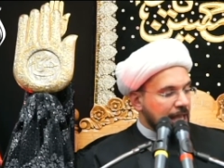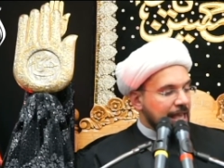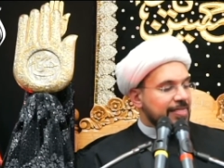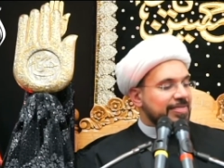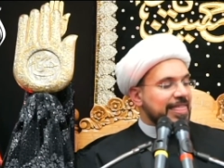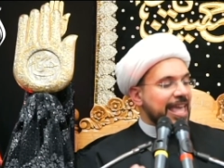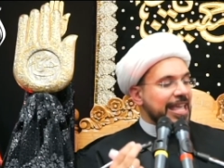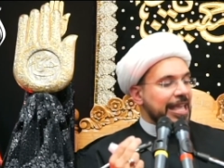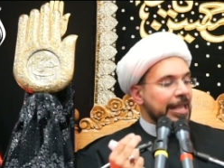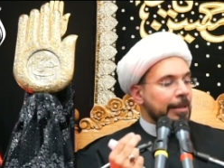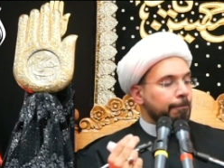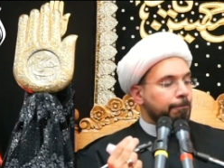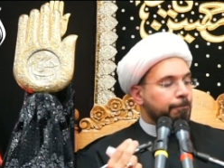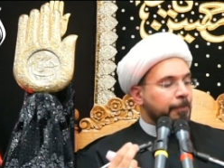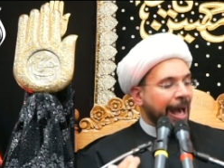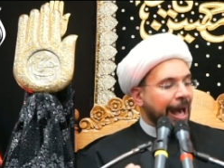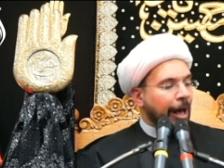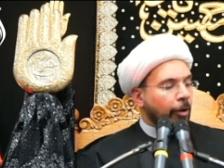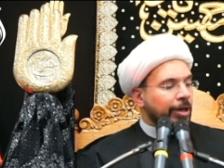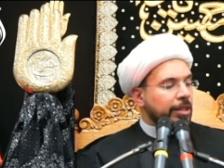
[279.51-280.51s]
They
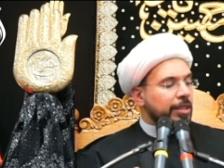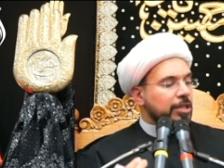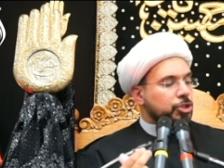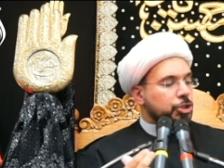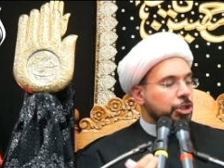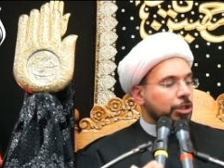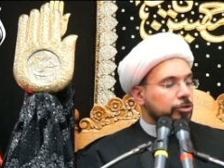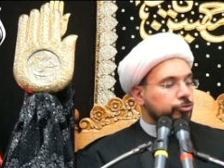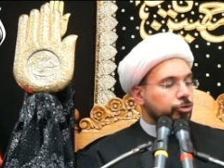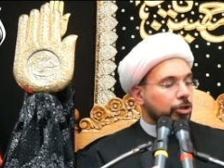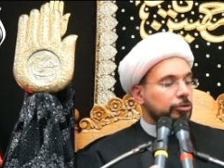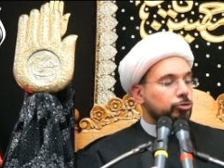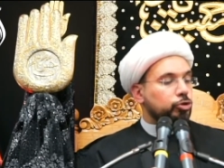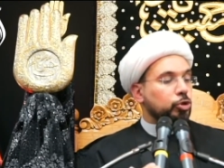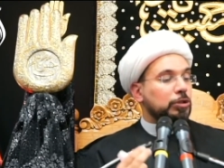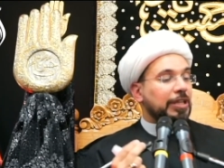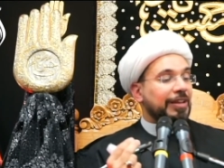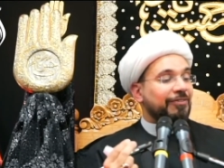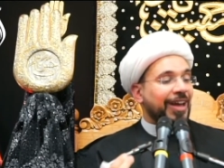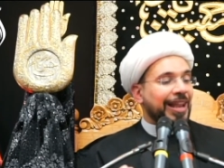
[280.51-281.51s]
empower the children to
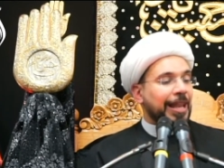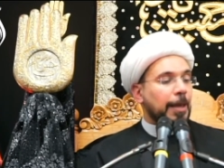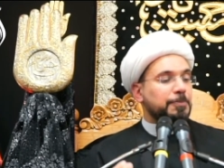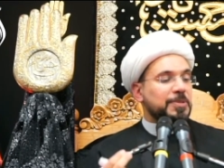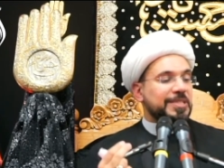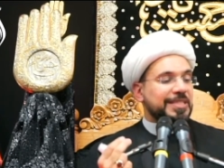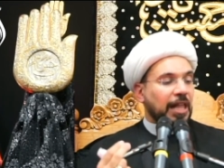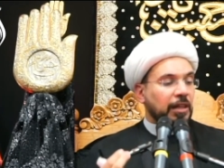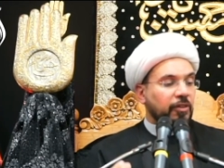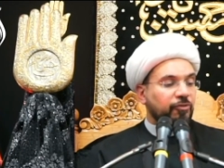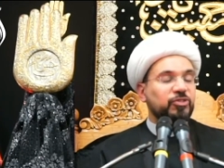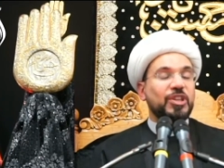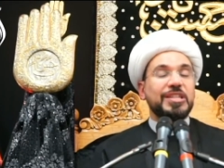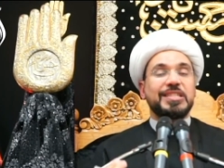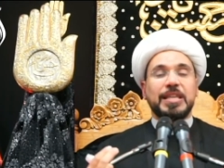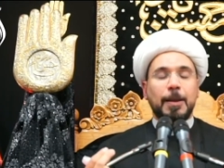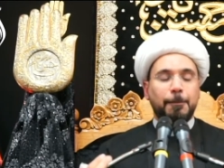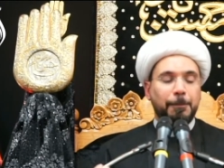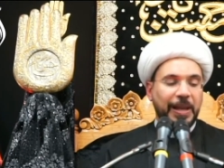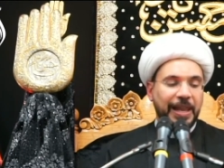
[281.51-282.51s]
develop
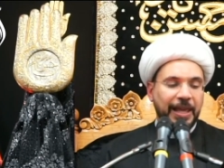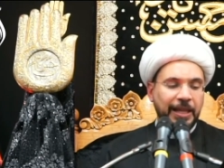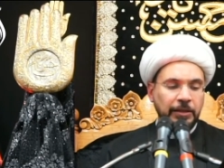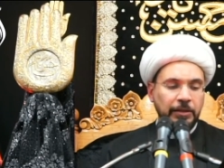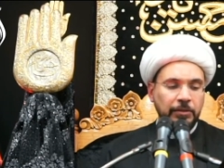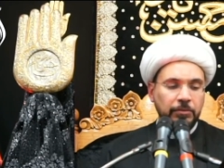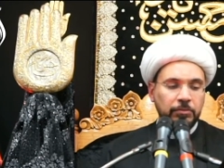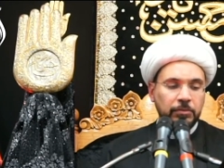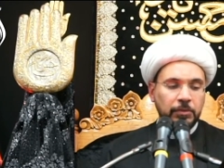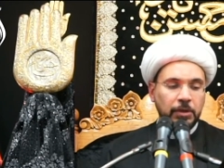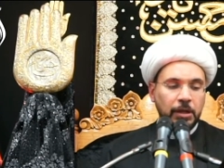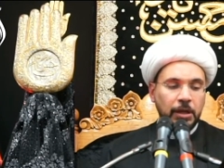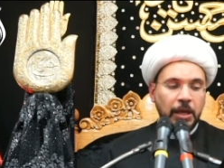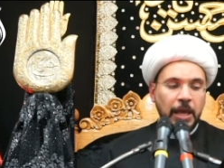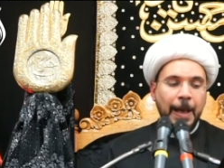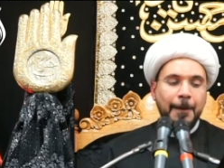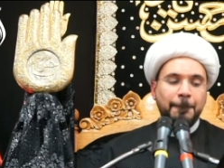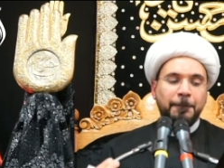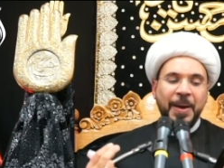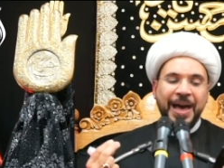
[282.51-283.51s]
self-discipline,
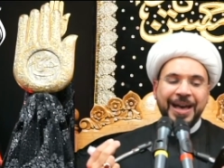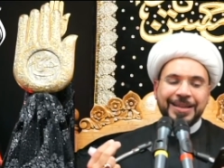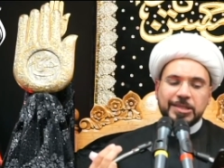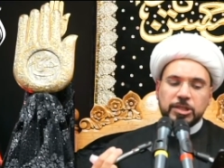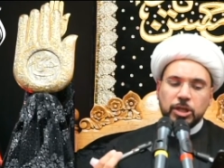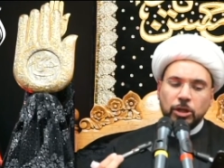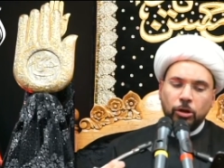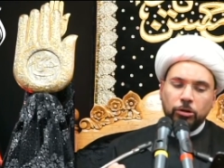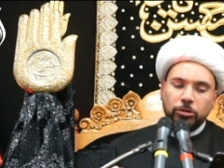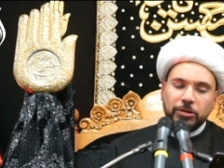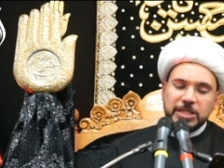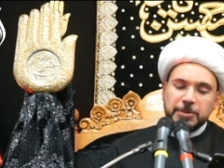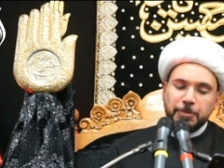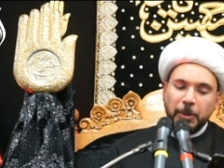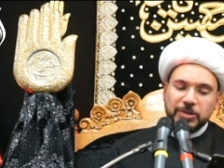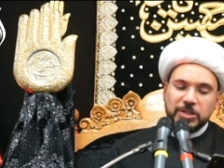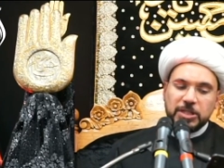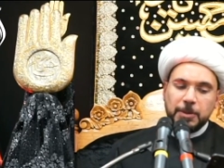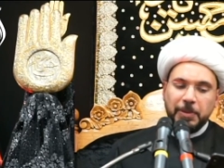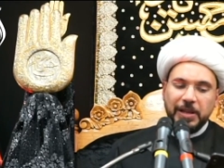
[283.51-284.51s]
personal
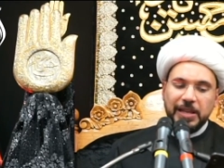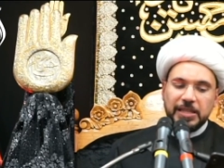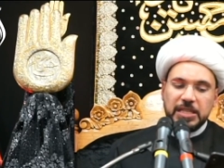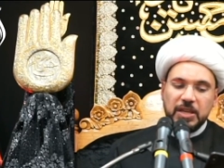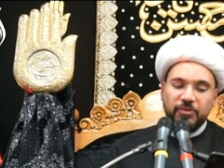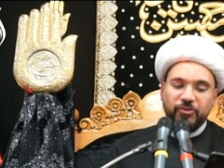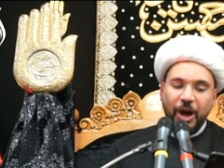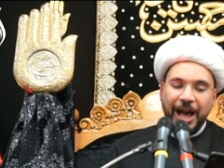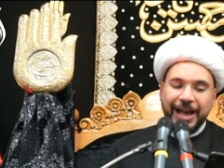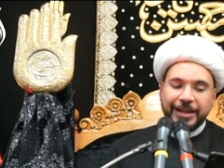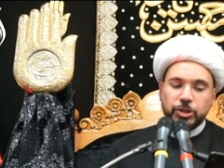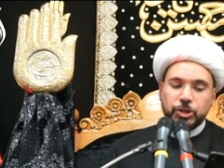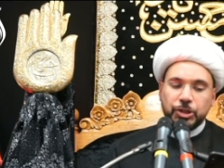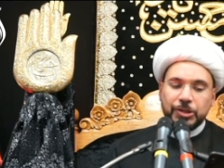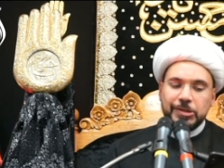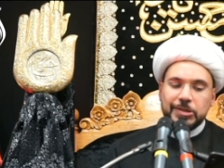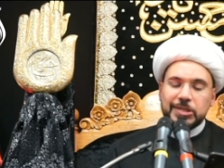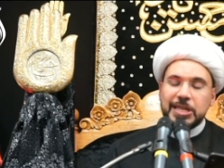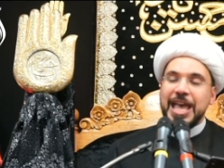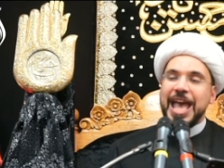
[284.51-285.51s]
responsibility for
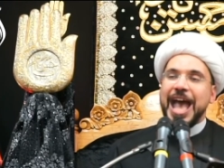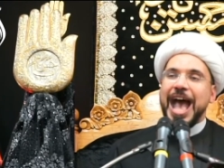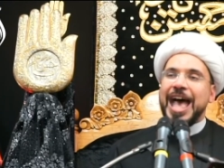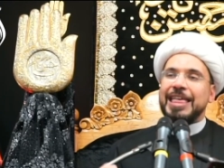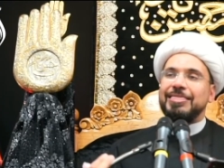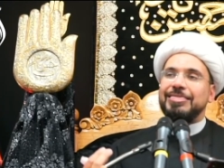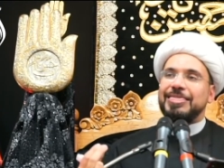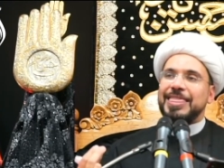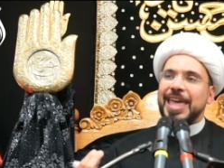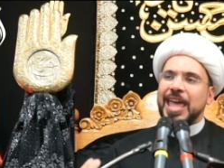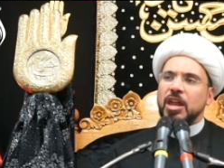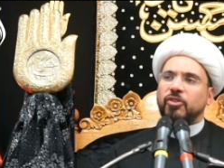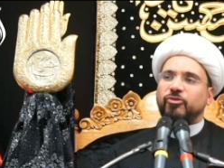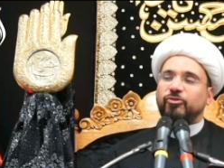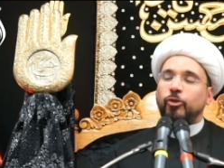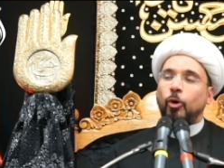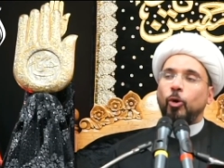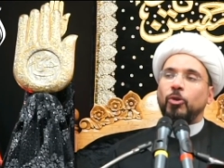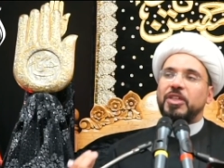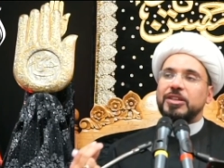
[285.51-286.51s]
actions, and
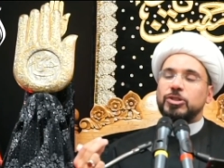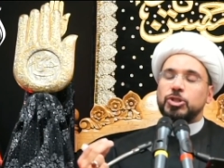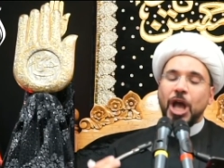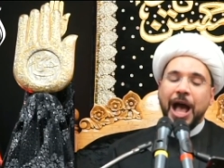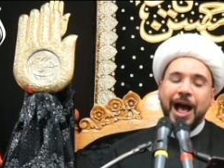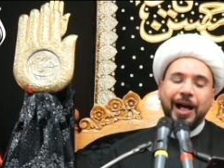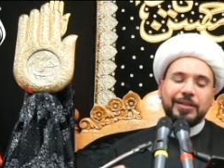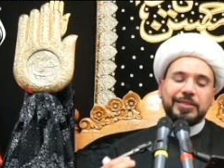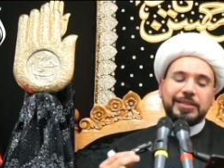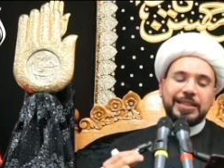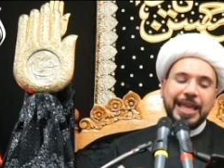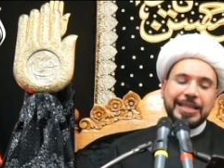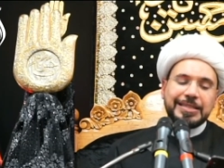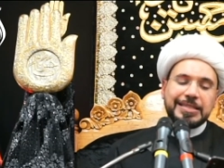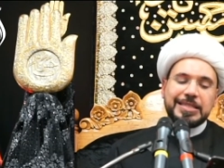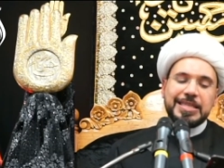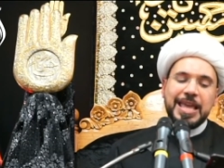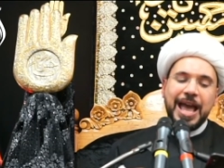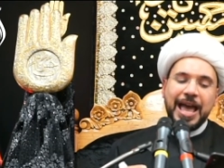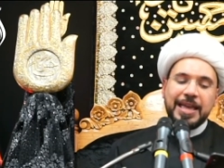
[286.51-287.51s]
therefore the child gets
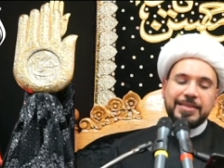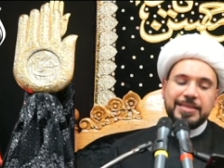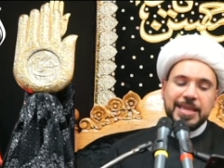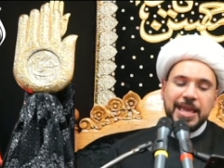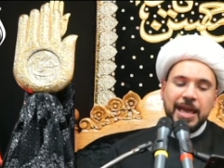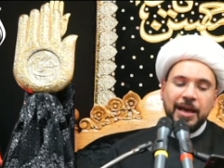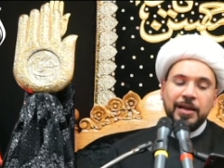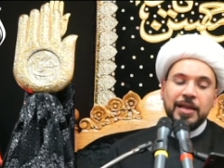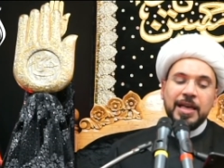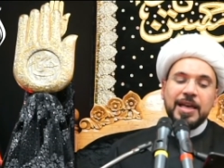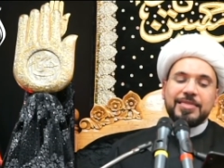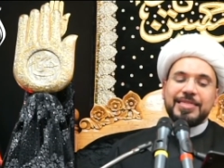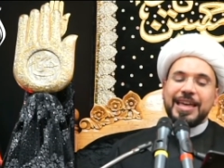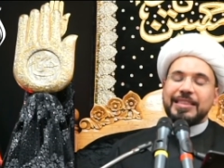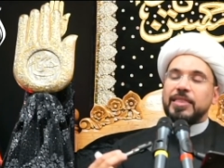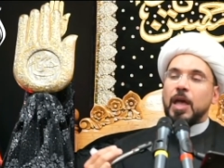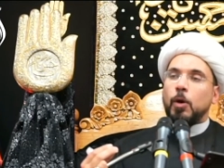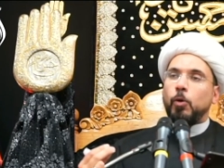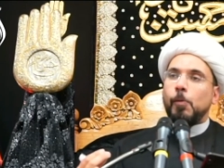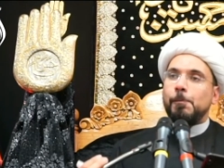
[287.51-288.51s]
the idea
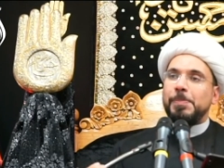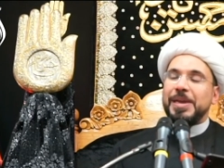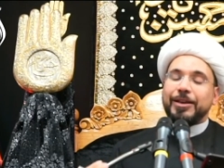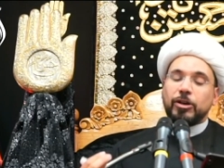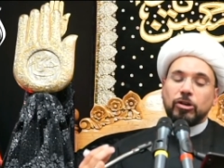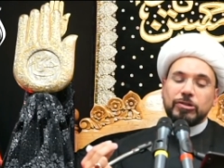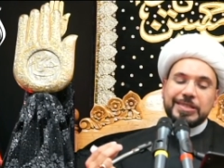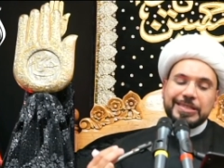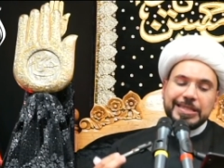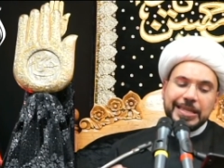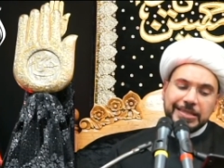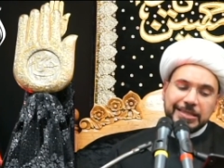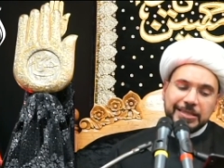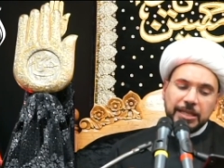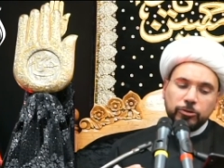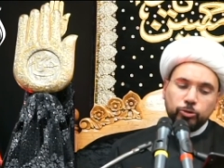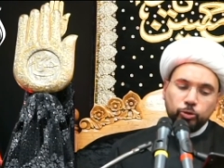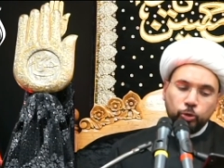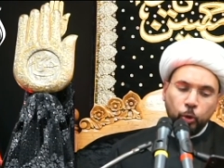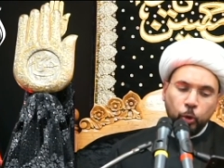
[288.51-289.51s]
that there will be
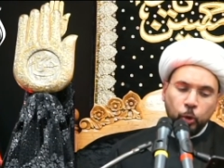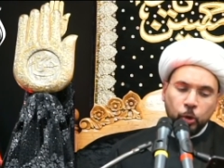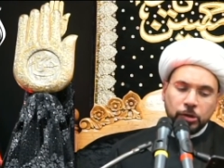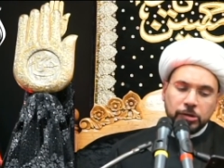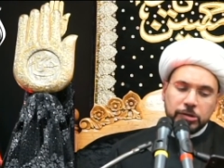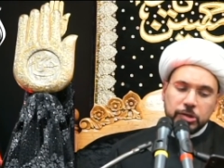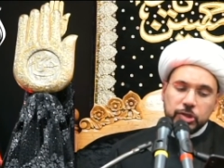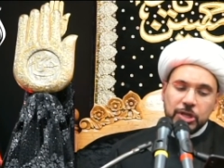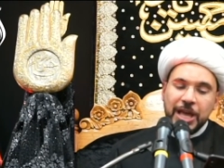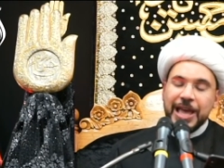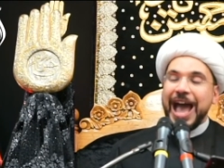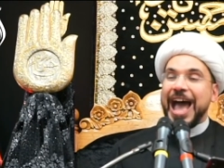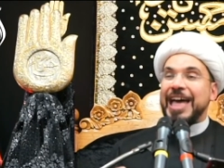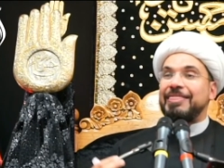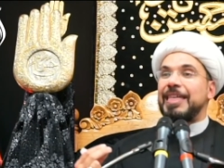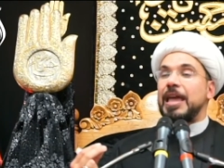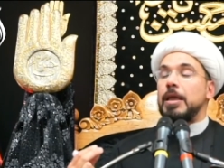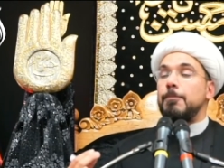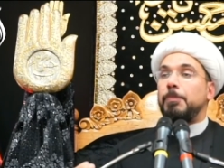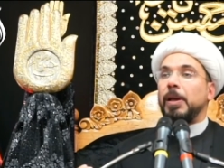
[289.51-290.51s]
consistent rules
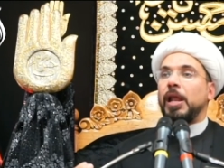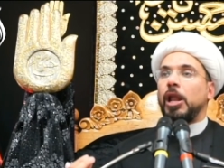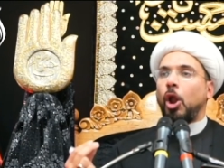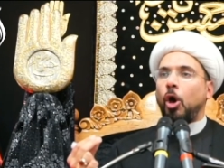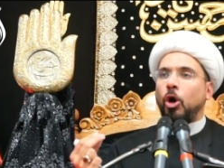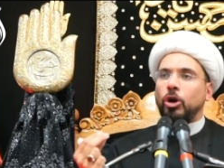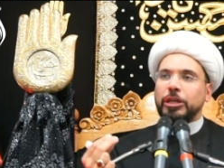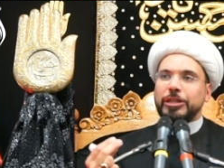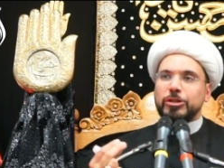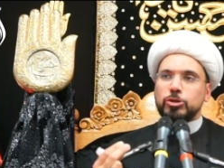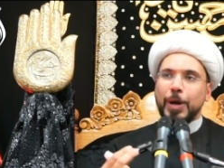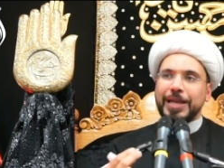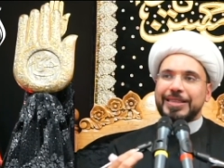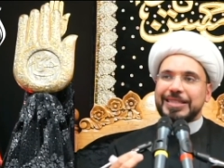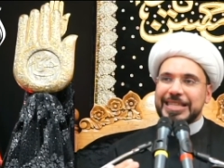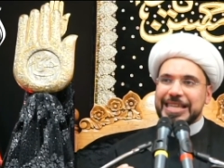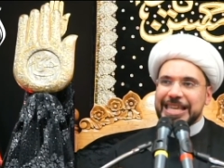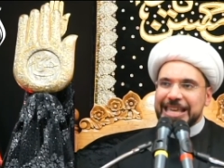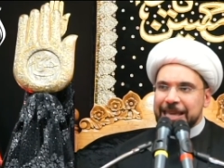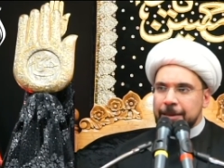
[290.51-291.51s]
and they belong to a
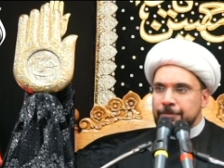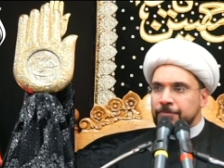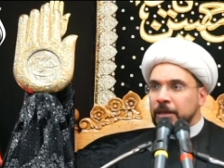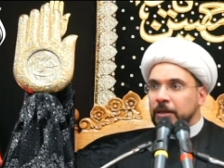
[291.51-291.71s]
team